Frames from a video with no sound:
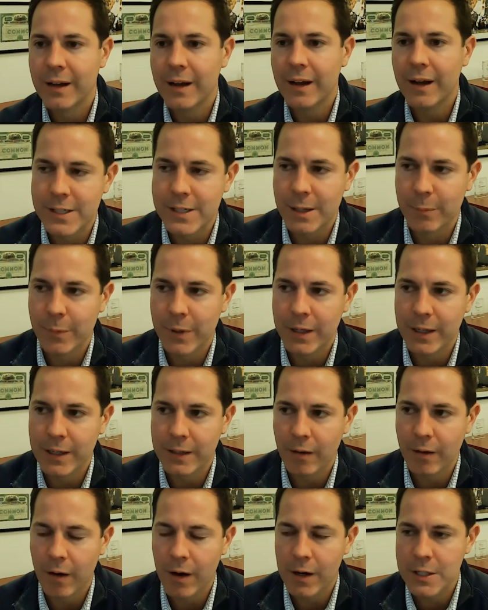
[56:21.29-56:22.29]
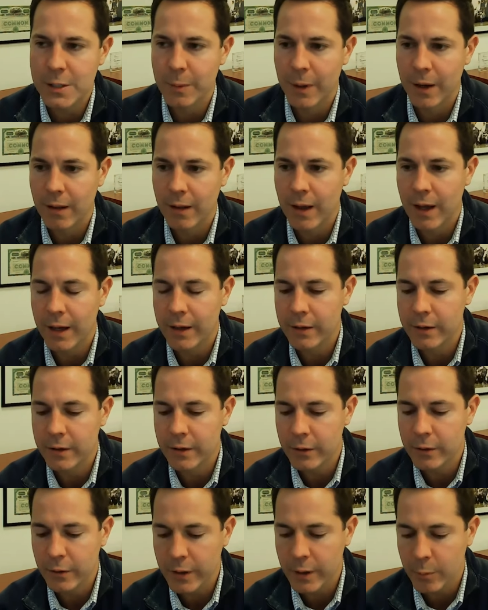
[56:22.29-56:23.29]
That's something he talks about a lot.
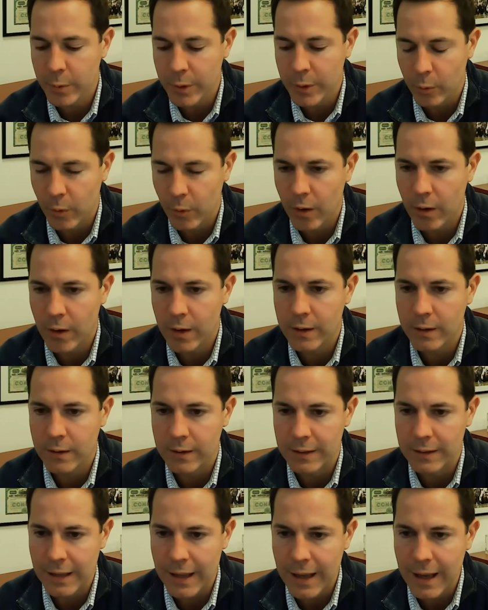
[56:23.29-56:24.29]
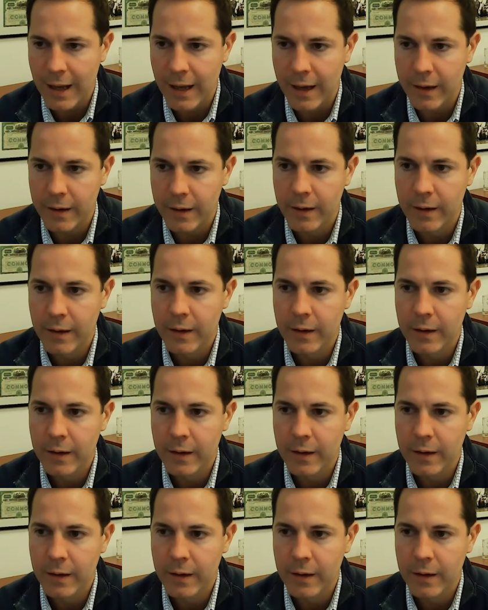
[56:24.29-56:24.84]
You can be wrong a lot